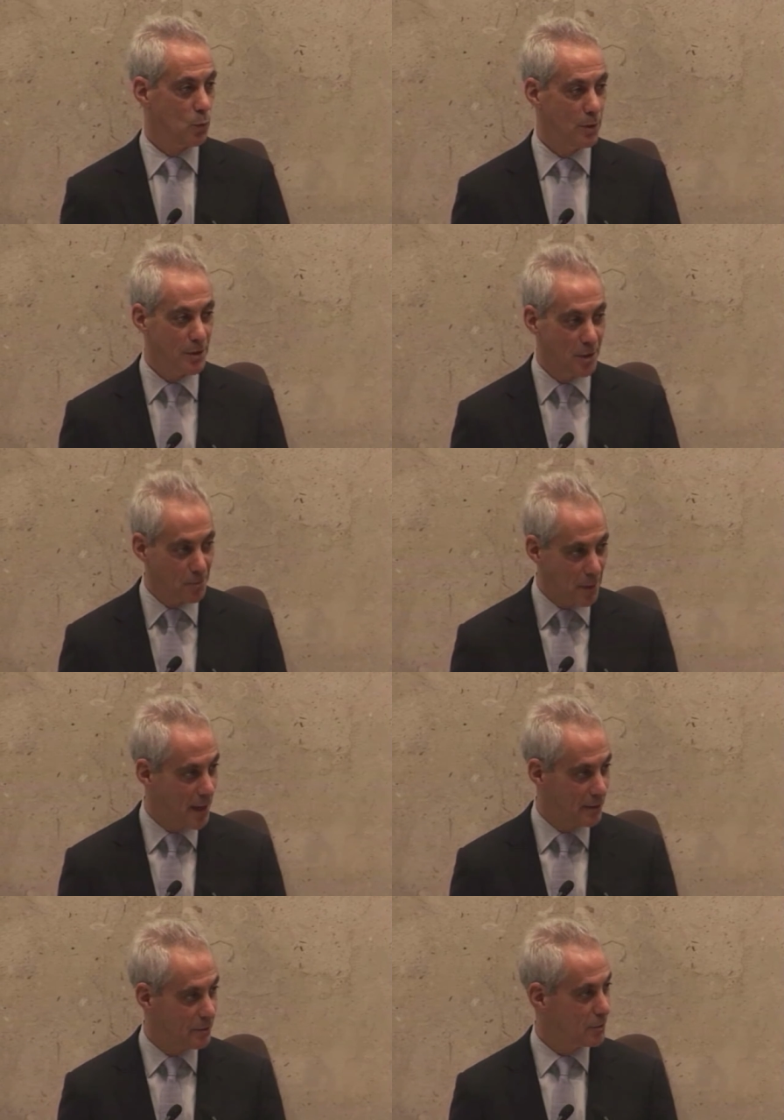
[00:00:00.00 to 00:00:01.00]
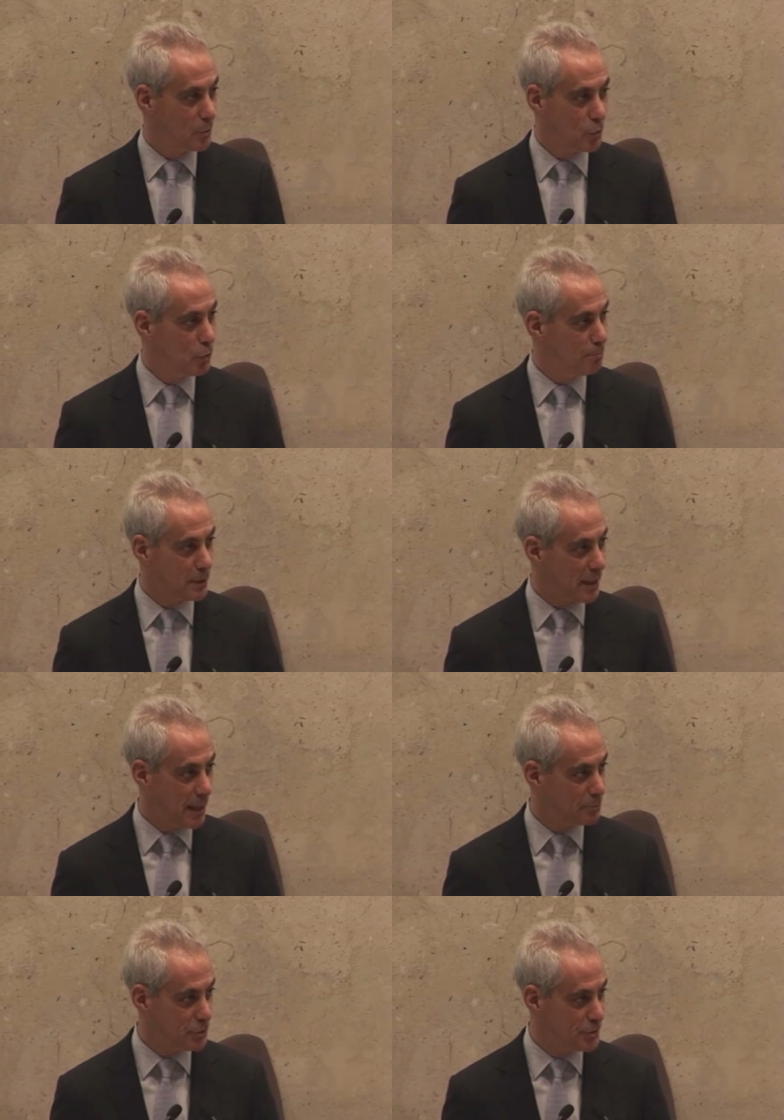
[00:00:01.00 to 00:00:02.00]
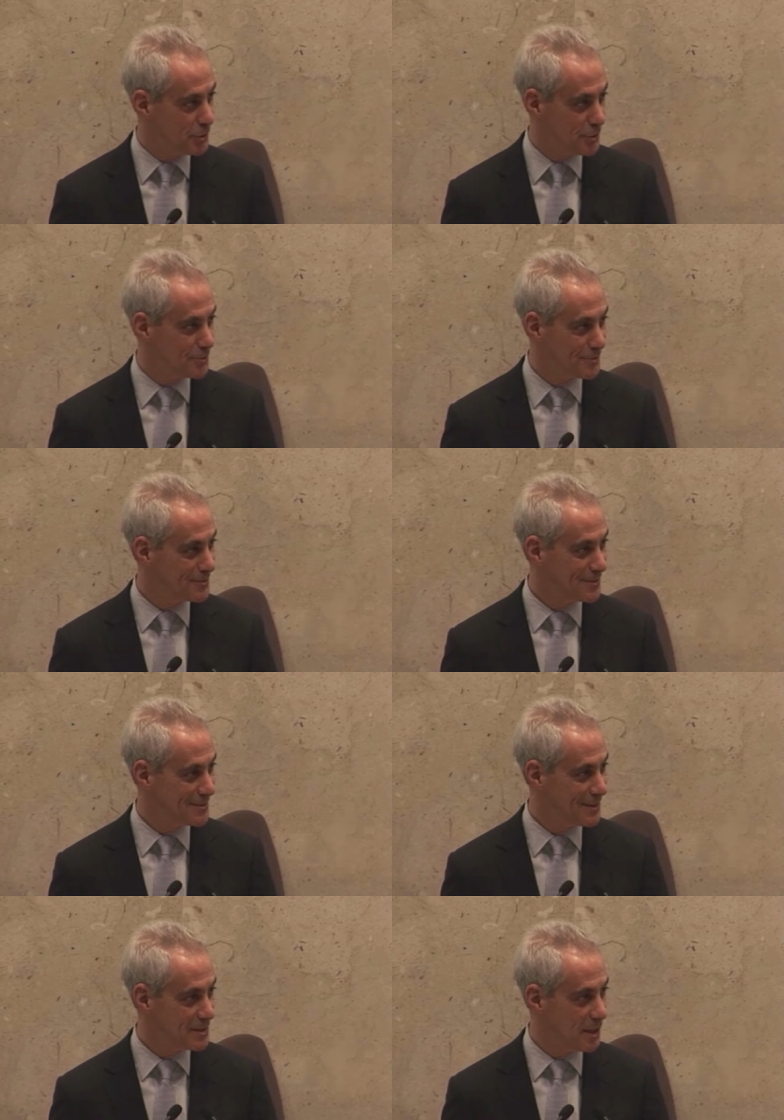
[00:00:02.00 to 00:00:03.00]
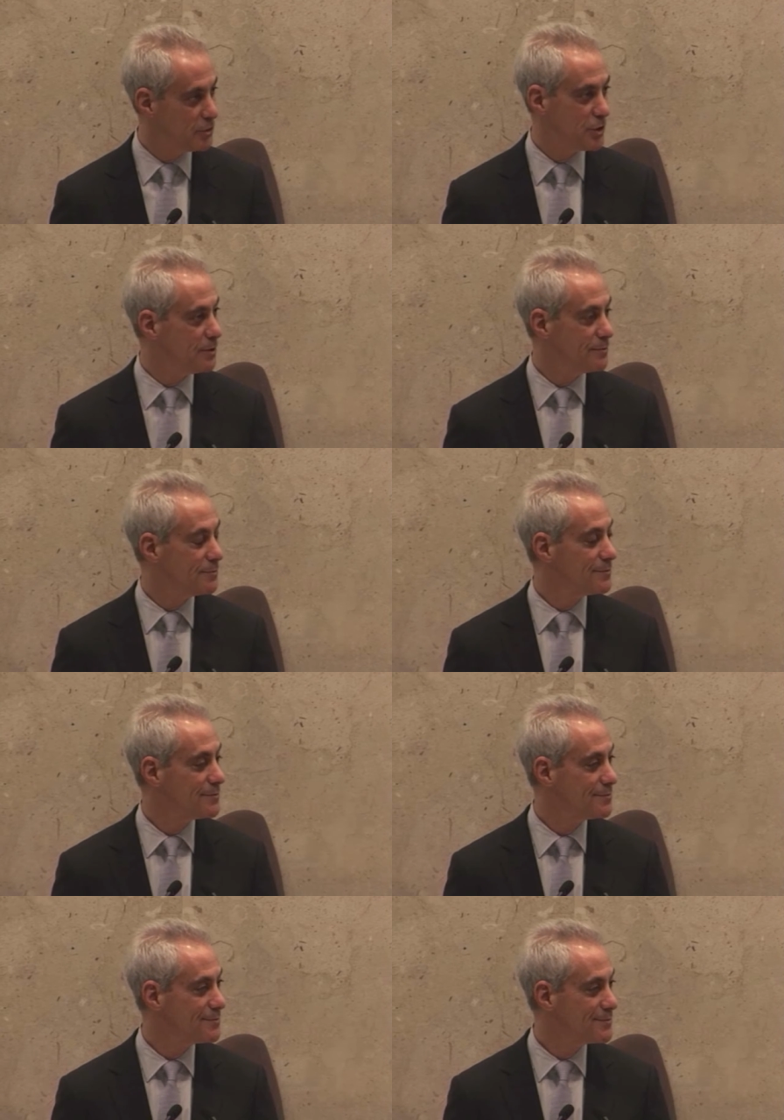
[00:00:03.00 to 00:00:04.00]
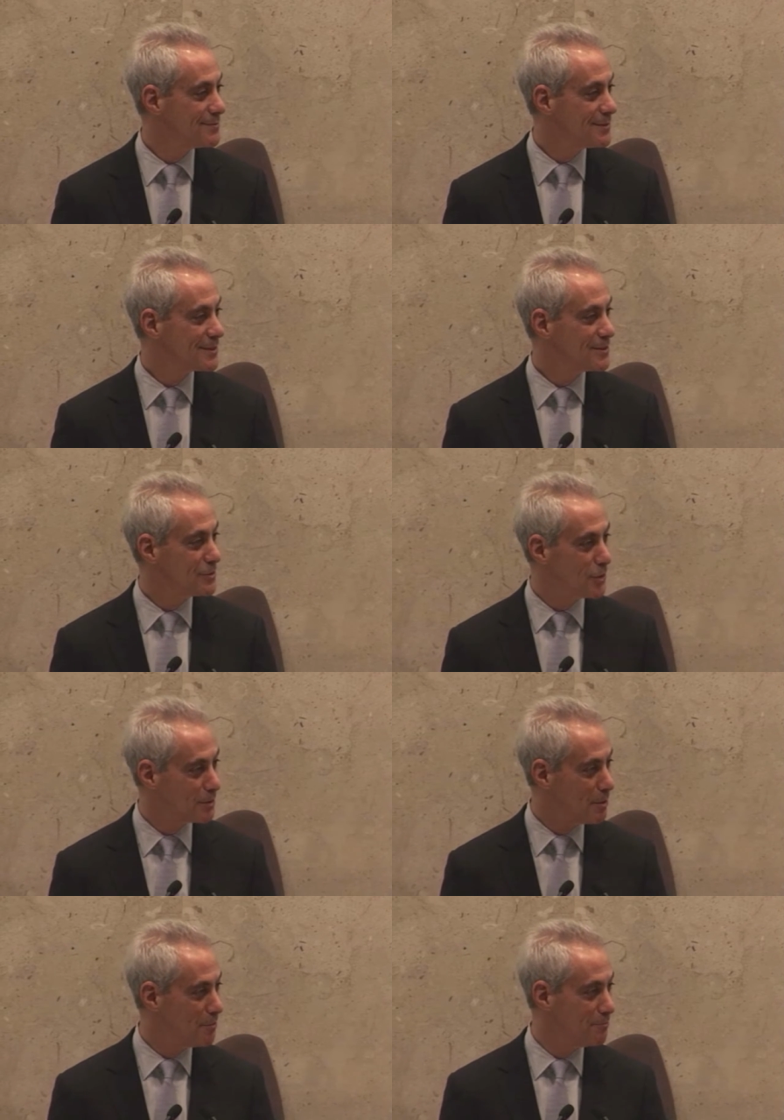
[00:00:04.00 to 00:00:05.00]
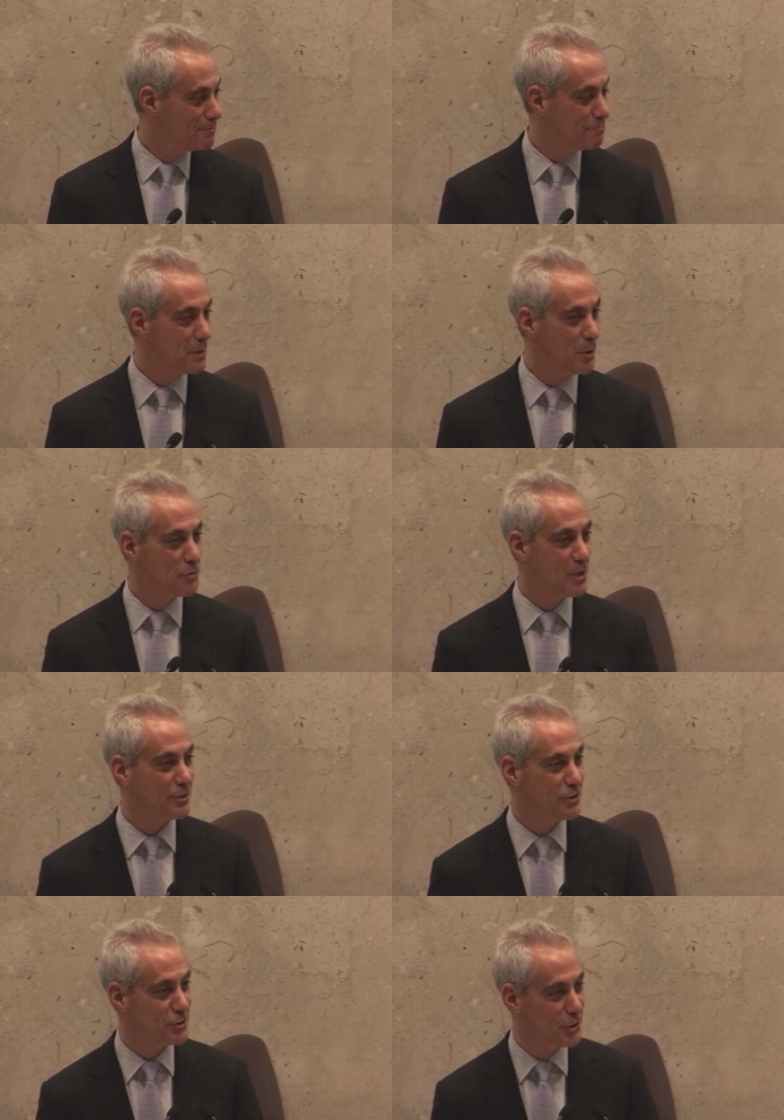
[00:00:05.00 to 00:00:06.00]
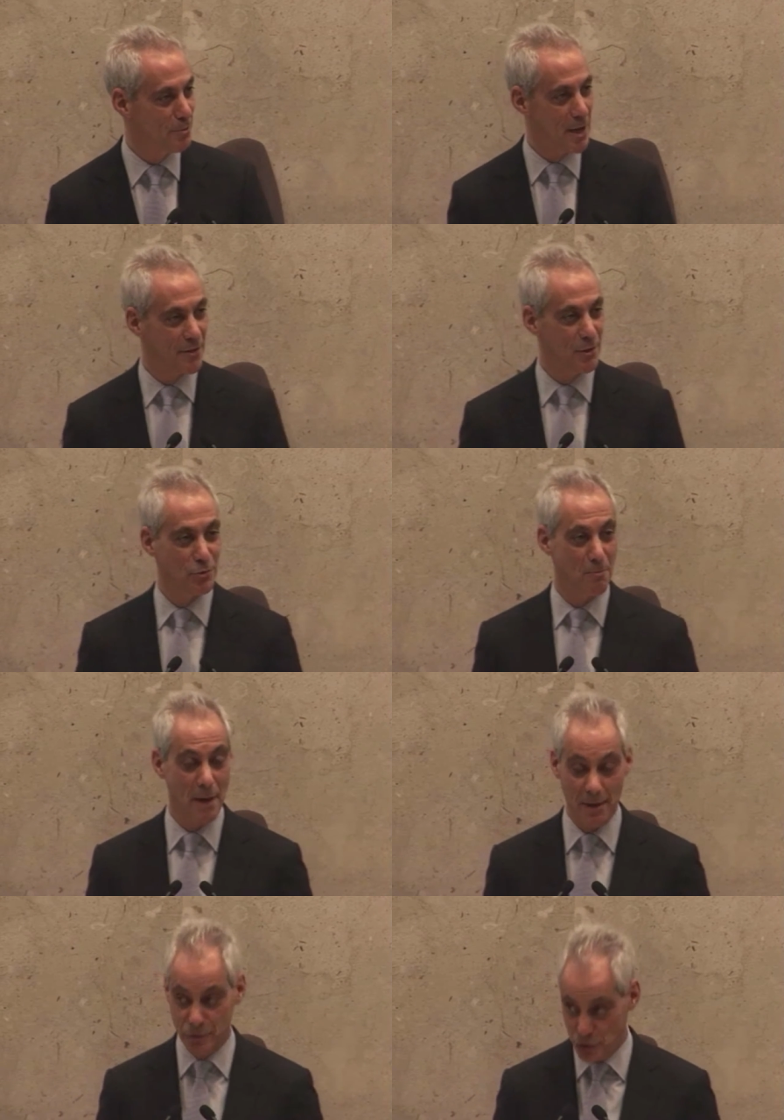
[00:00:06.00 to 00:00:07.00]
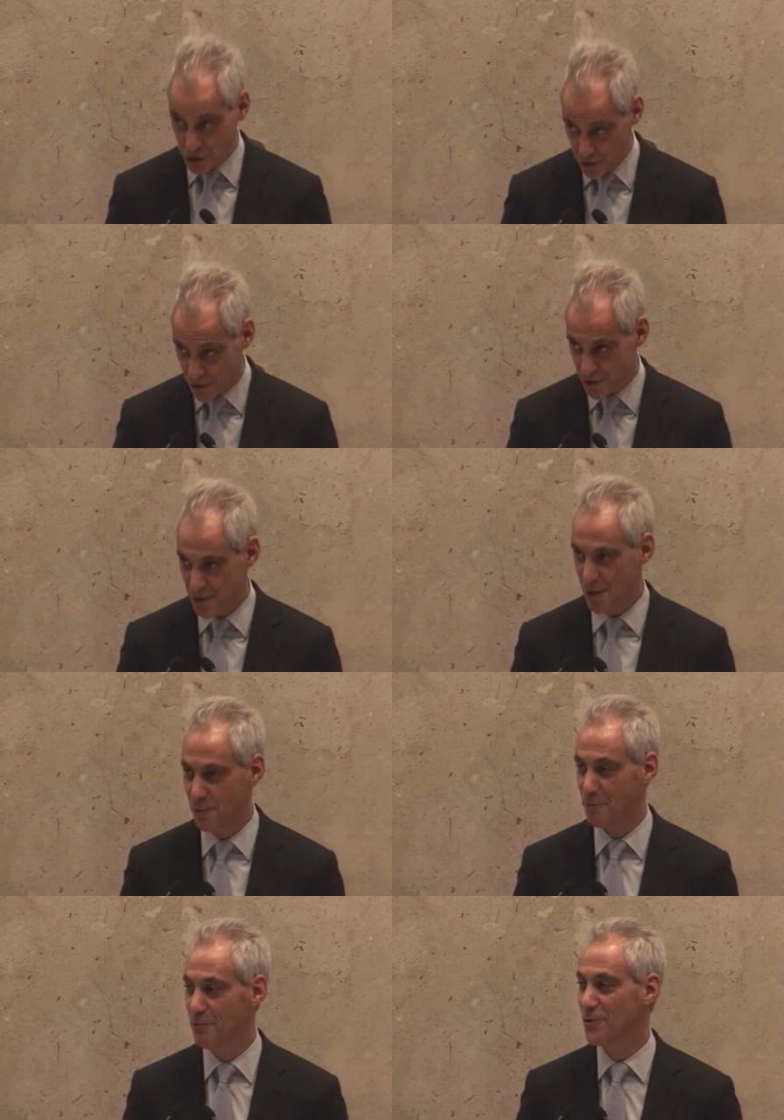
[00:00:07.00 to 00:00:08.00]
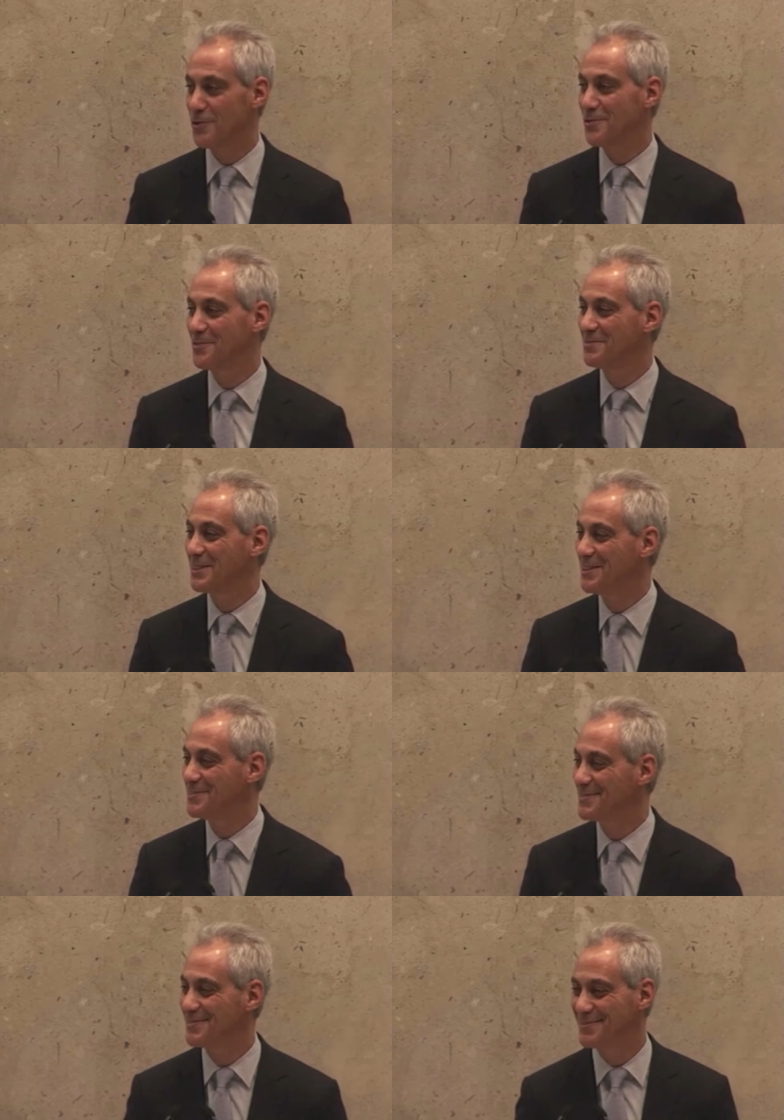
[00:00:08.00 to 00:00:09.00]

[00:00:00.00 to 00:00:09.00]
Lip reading: One young man couldn't but capture your attention because he talked about he was not just good at math, he was a math genius, is how he referred to himself.